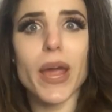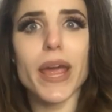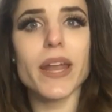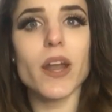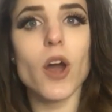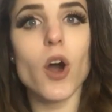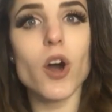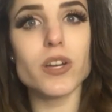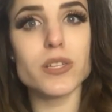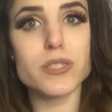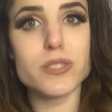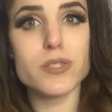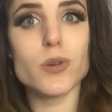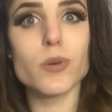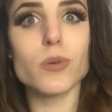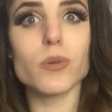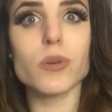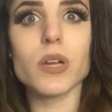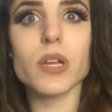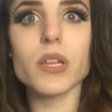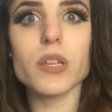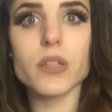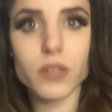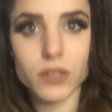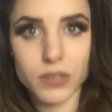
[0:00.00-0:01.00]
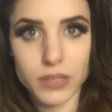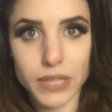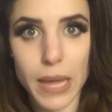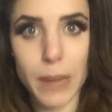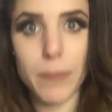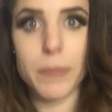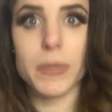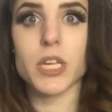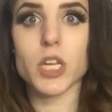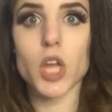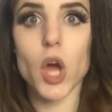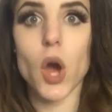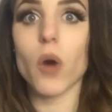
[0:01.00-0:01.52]
and also, let
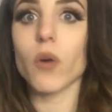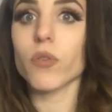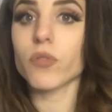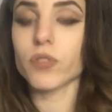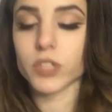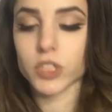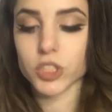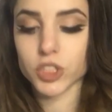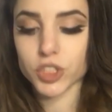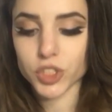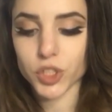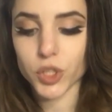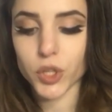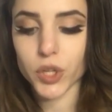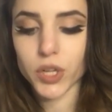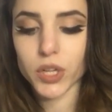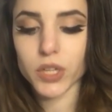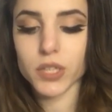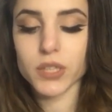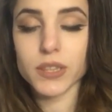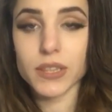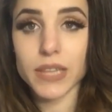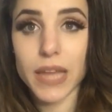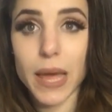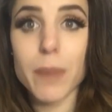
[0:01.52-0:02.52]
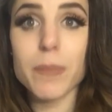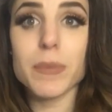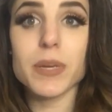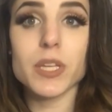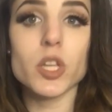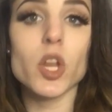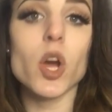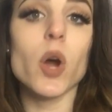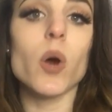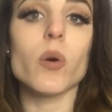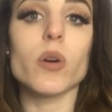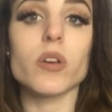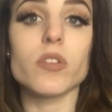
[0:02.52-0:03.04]
me know for sure. Let me
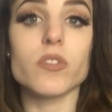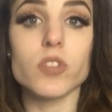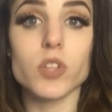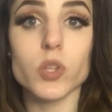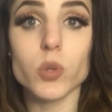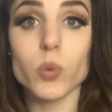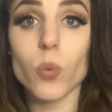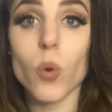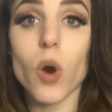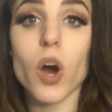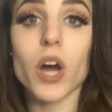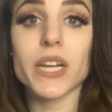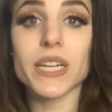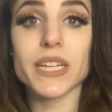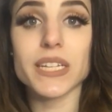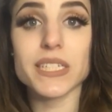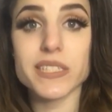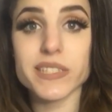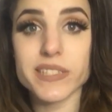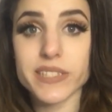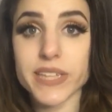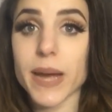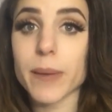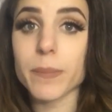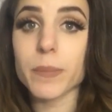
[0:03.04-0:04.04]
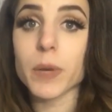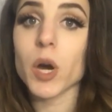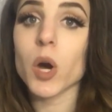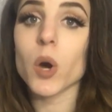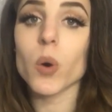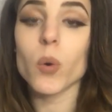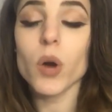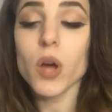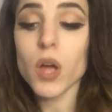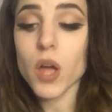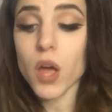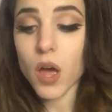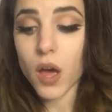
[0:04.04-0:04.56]
know if you want a
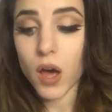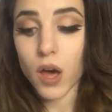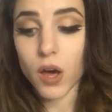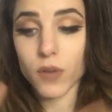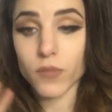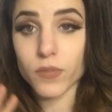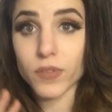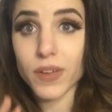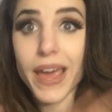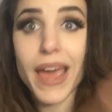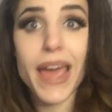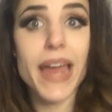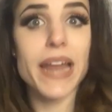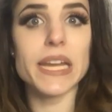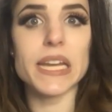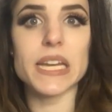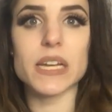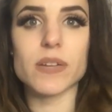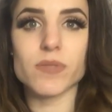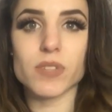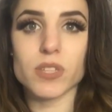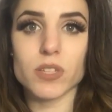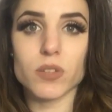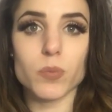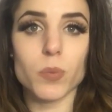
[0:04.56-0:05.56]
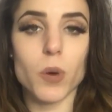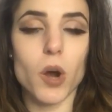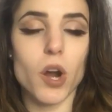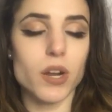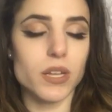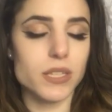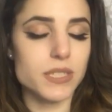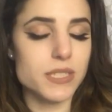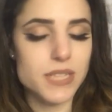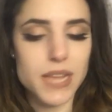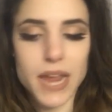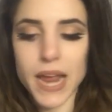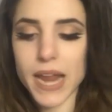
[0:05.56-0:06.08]
demo of any of these
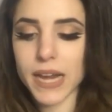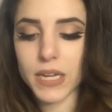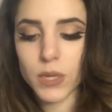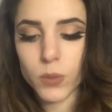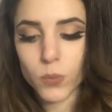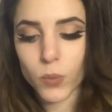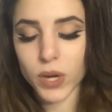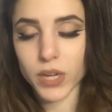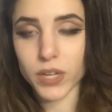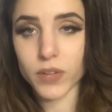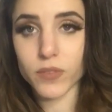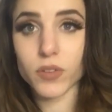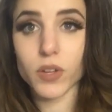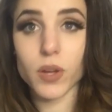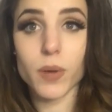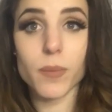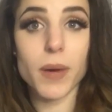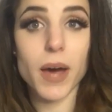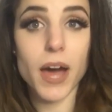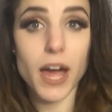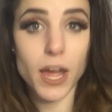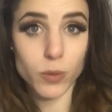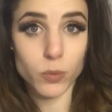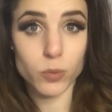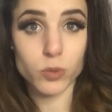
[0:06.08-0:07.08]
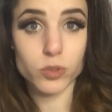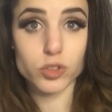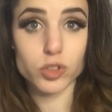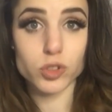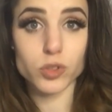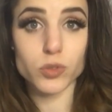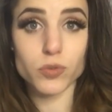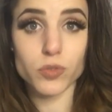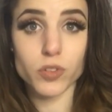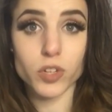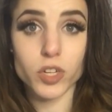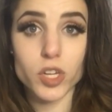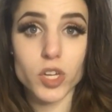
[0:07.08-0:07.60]
products. Any one of them I will do
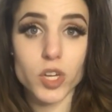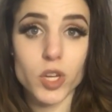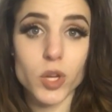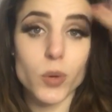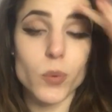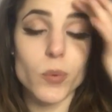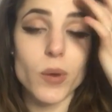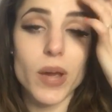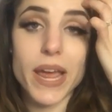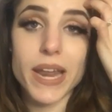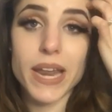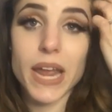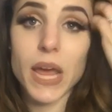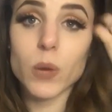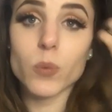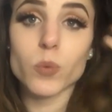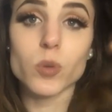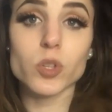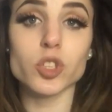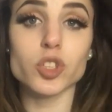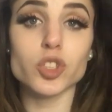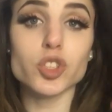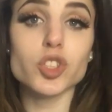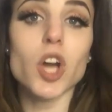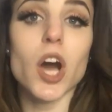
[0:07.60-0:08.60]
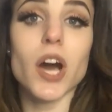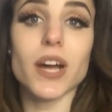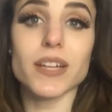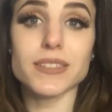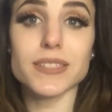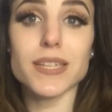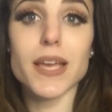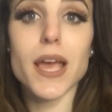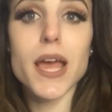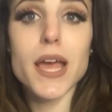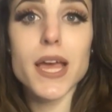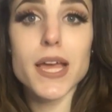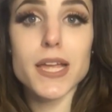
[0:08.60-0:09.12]
for you, and I will
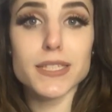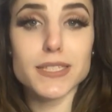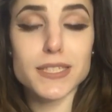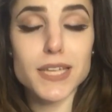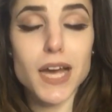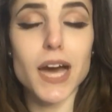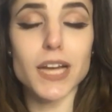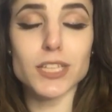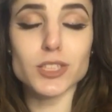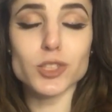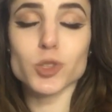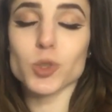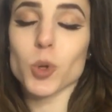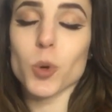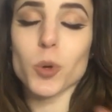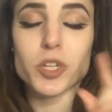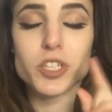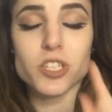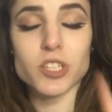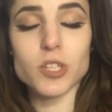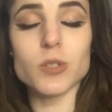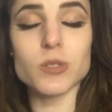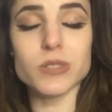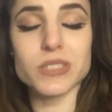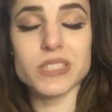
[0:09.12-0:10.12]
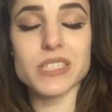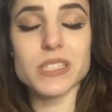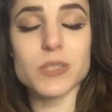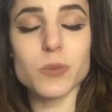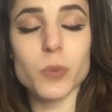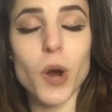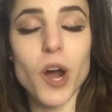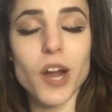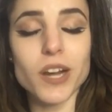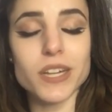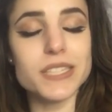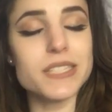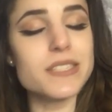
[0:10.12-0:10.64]
not touch or use these
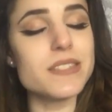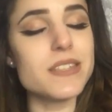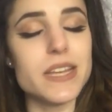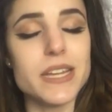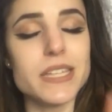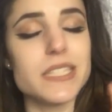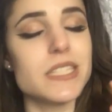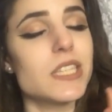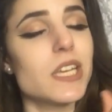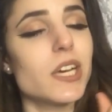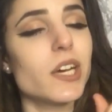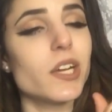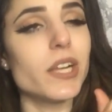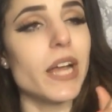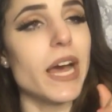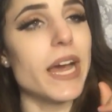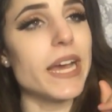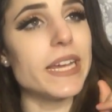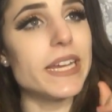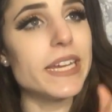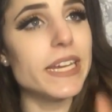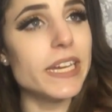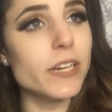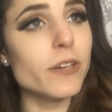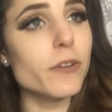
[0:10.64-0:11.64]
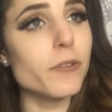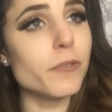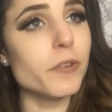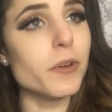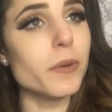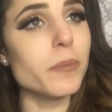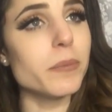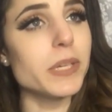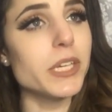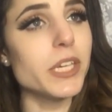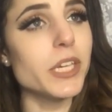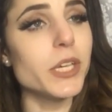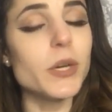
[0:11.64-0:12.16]
products until I hear
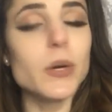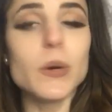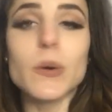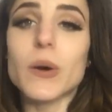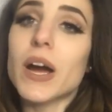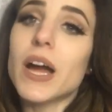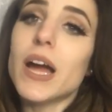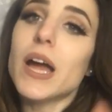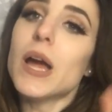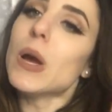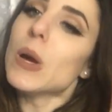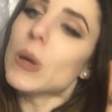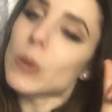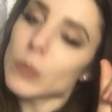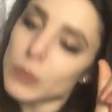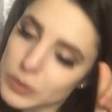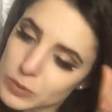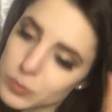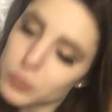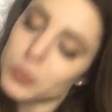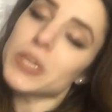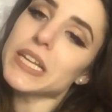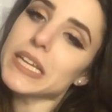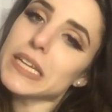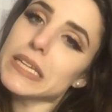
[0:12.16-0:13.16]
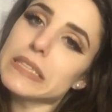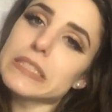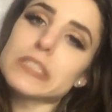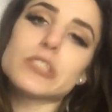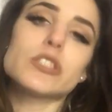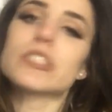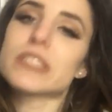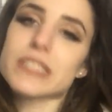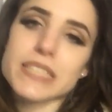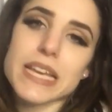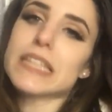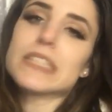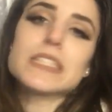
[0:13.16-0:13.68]
from you, which please
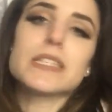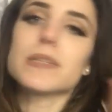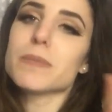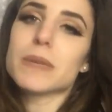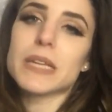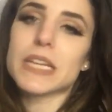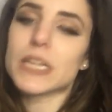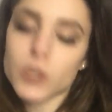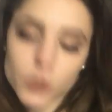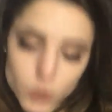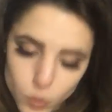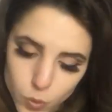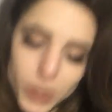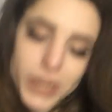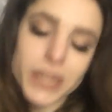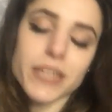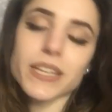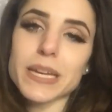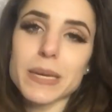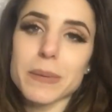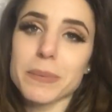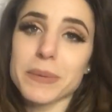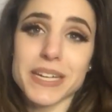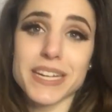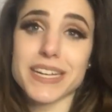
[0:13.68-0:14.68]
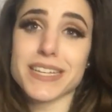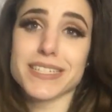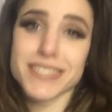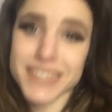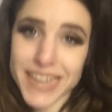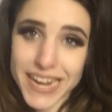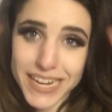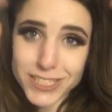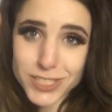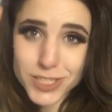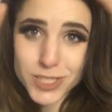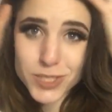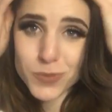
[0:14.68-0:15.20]
just get to me quickly because
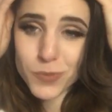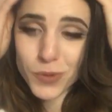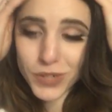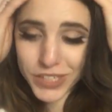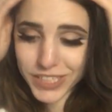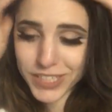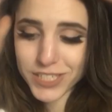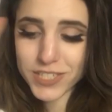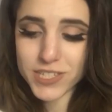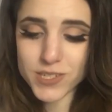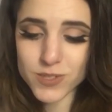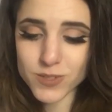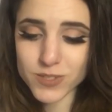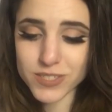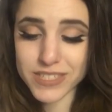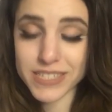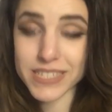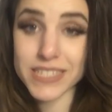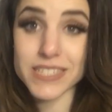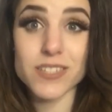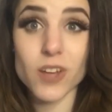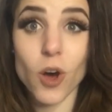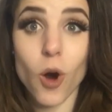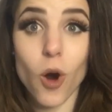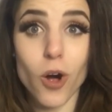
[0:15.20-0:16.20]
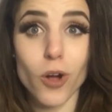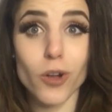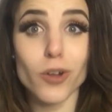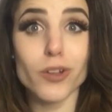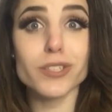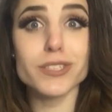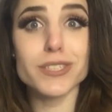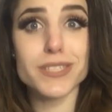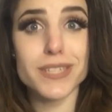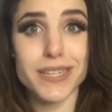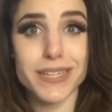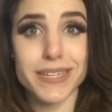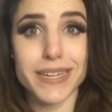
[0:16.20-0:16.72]
I just want to use these all
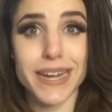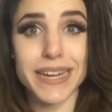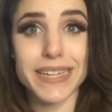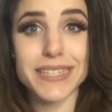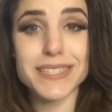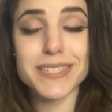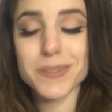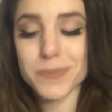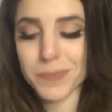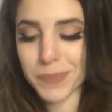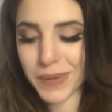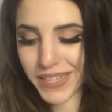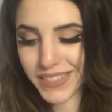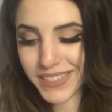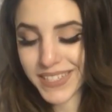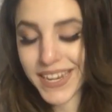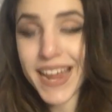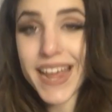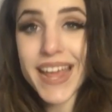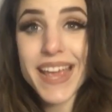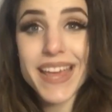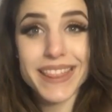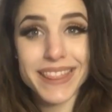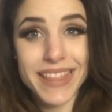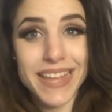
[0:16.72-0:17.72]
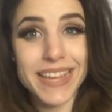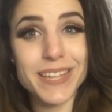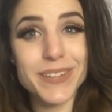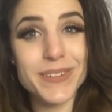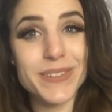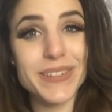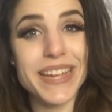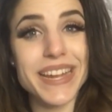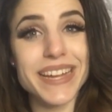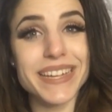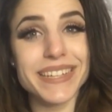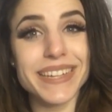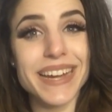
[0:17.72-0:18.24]
tonight. But thank you
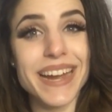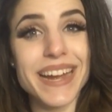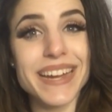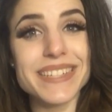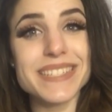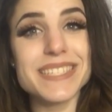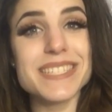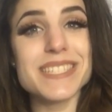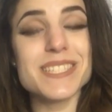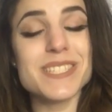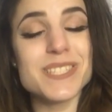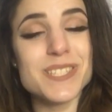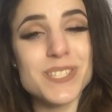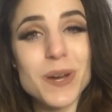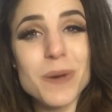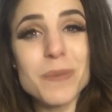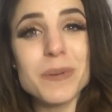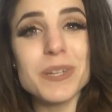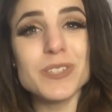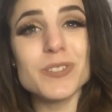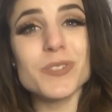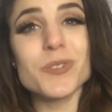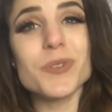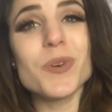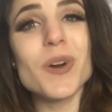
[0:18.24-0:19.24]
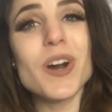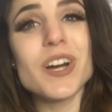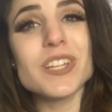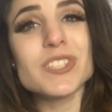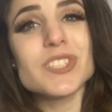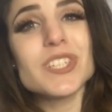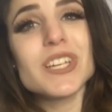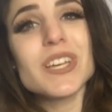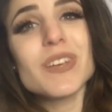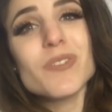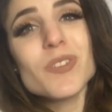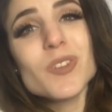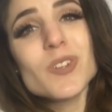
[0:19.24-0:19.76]
again, guys, so much for
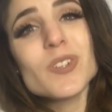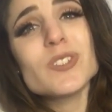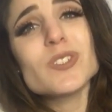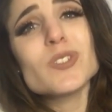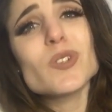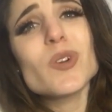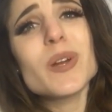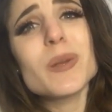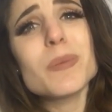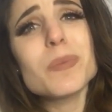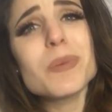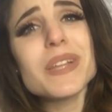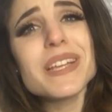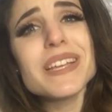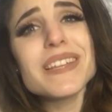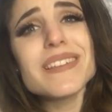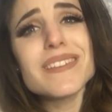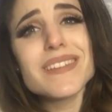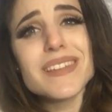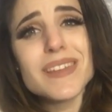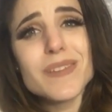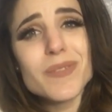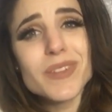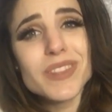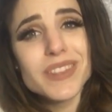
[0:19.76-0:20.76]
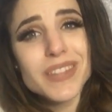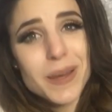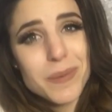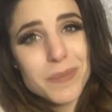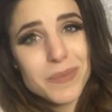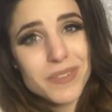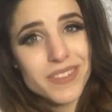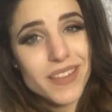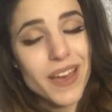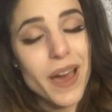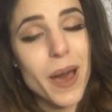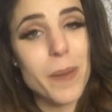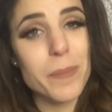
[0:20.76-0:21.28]
watching. If you enjoyed, please leave a
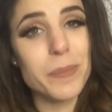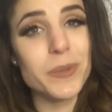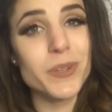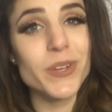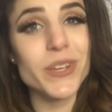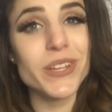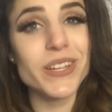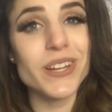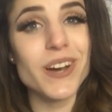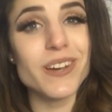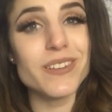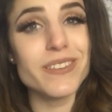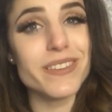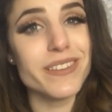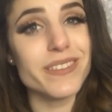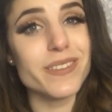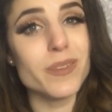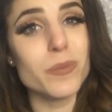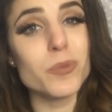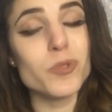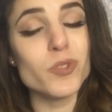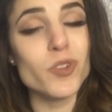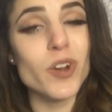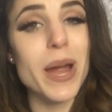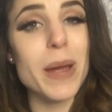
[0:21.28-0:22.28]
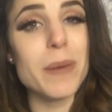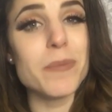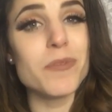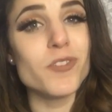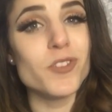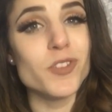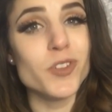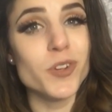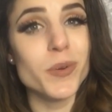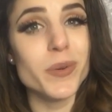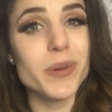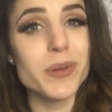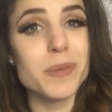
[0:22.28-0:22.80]
thumbs up. You can also subscribe if
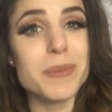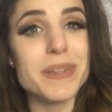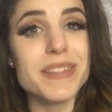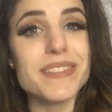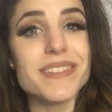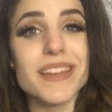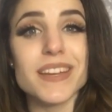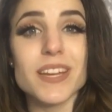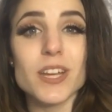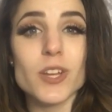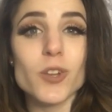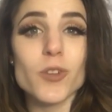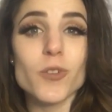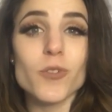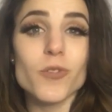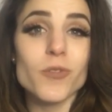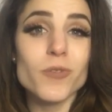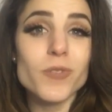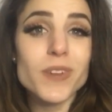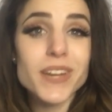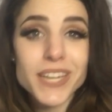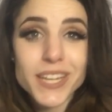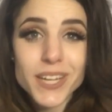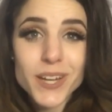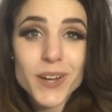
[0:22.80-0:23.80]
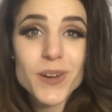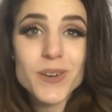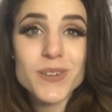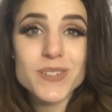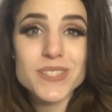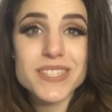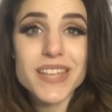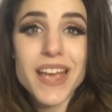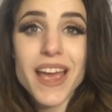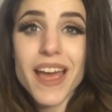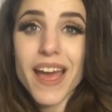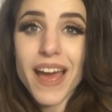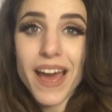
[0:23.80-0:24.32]
you don't want to miss any new
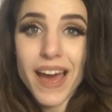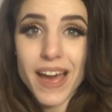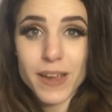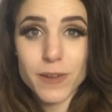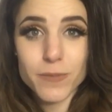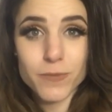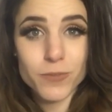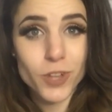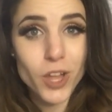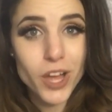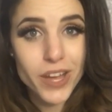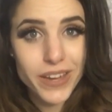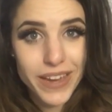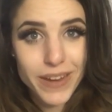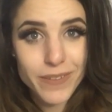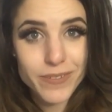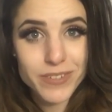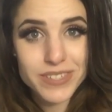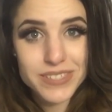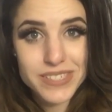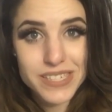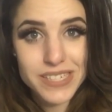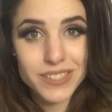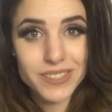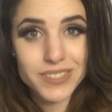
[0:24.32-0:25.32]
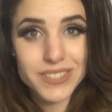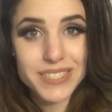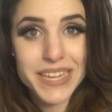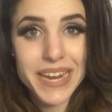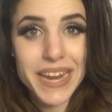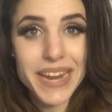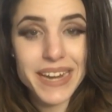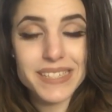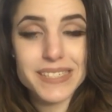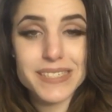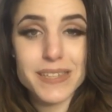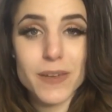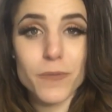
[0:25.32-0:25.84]
videos. I vlog every single
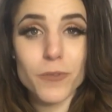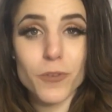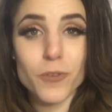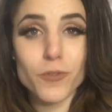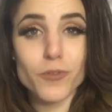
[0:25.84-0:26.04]
day except for